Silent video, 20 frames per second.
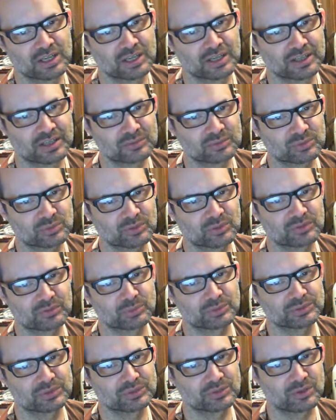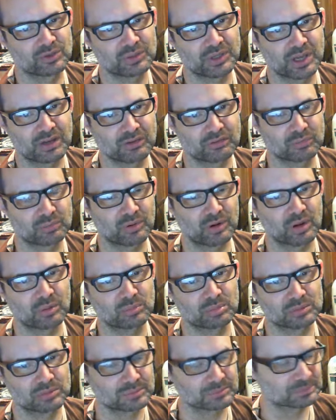And that's sort of when you know you have a
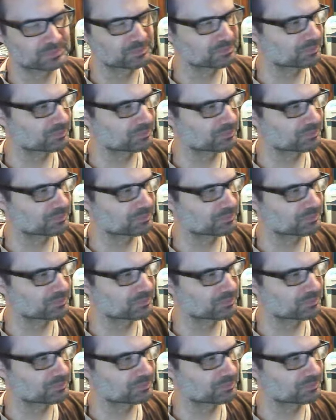problem.